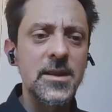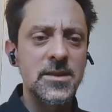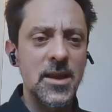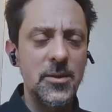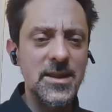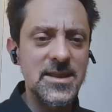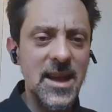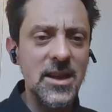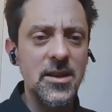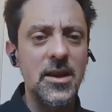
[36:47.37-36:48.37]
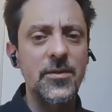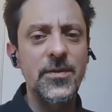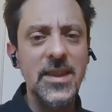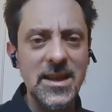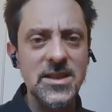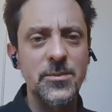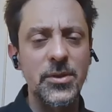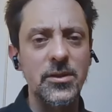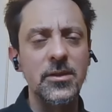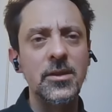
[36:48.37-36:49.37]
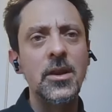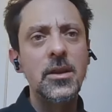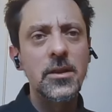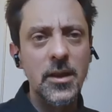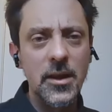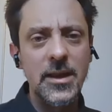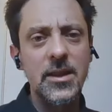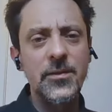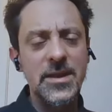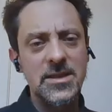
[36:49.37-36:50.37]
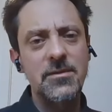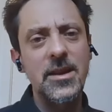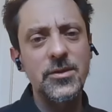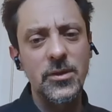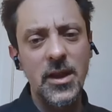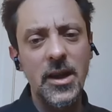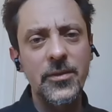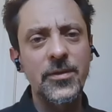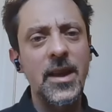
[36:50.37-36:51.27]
So it's that kind of flexible learning that fits around your life,